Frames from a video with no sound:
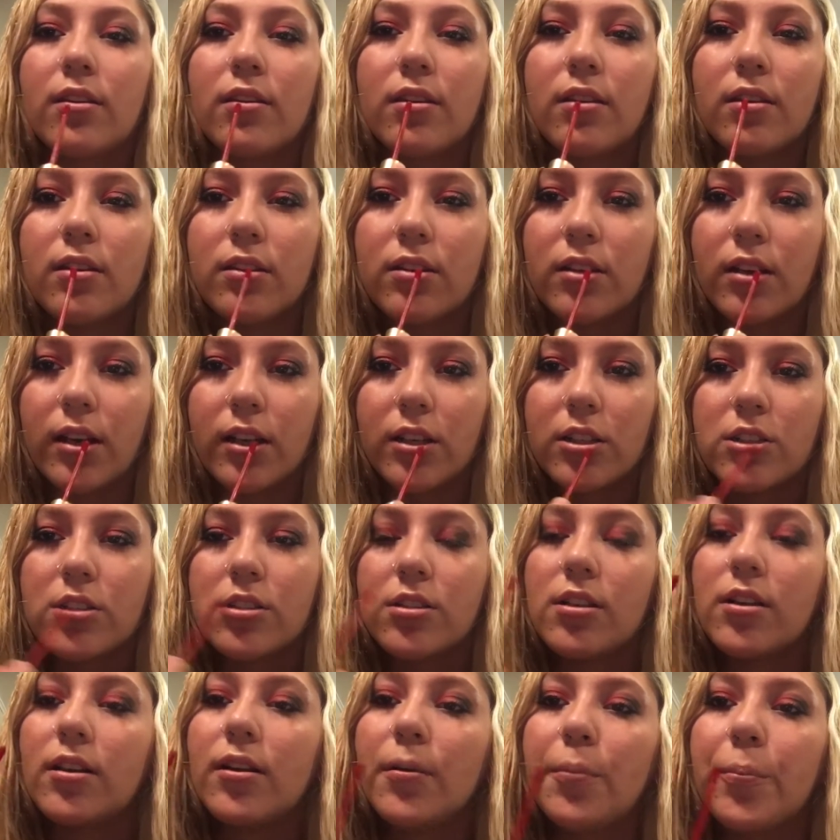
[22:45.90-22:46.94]
the
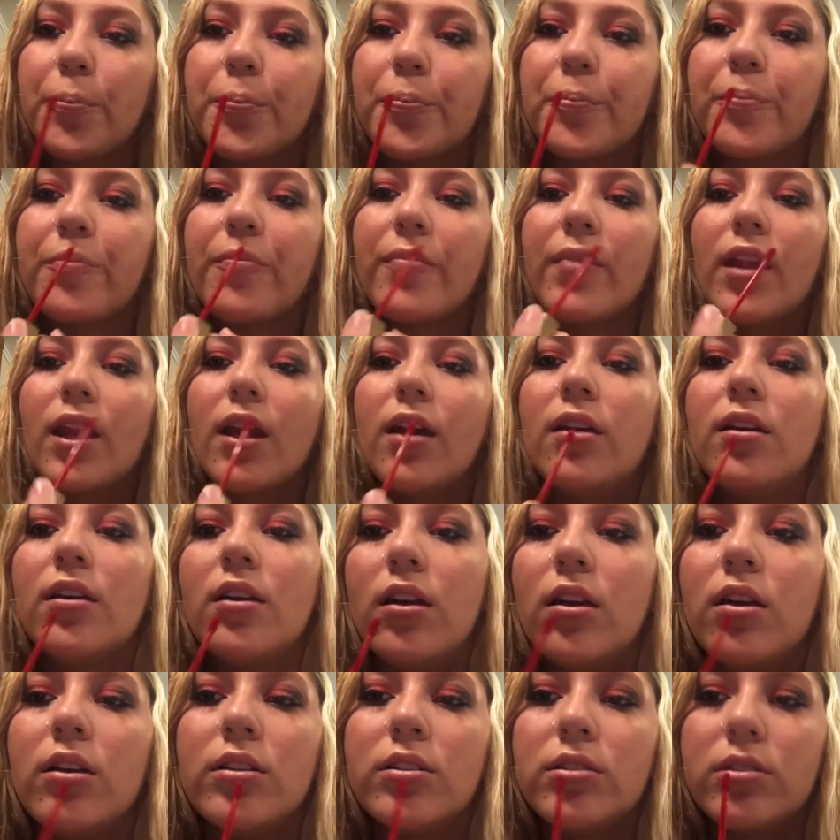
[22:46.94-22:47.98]
texture,
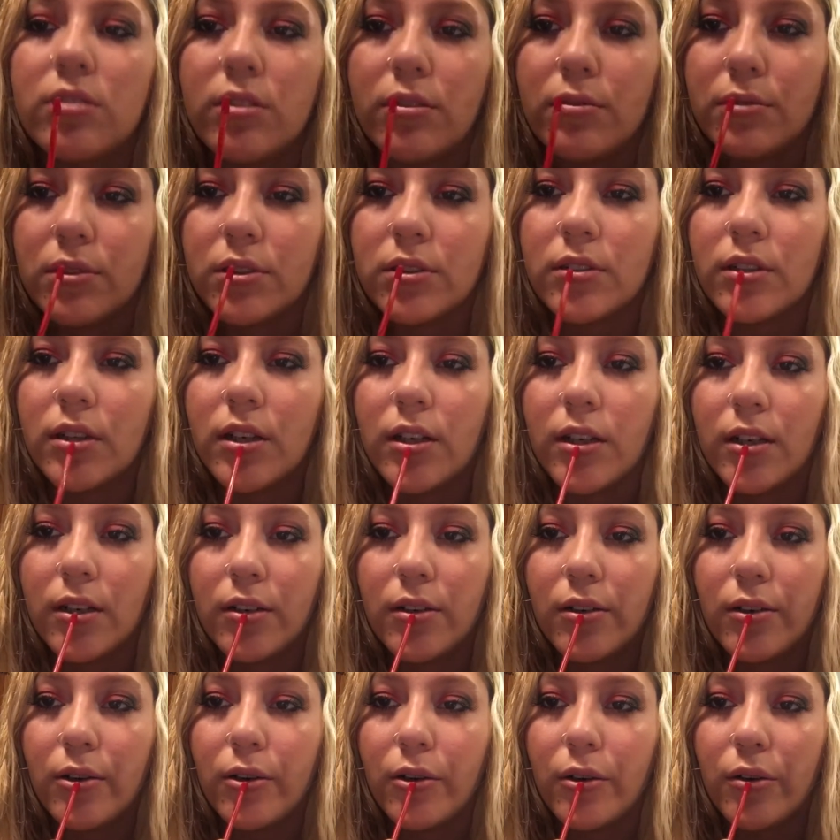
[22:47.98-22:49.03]
so I'm just going to
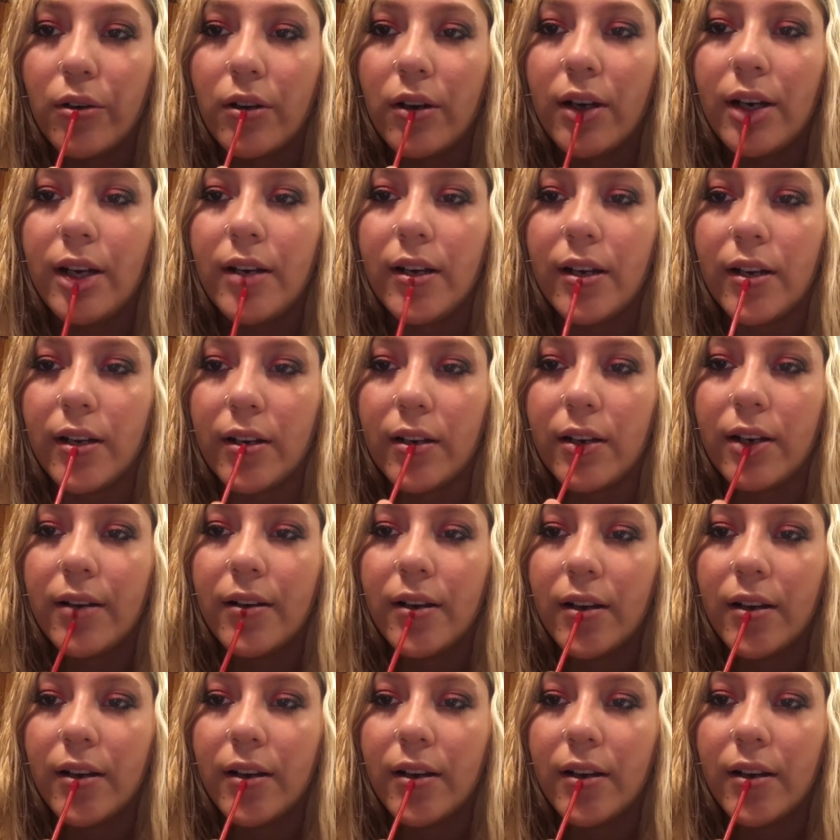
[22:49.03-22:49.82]
go right in.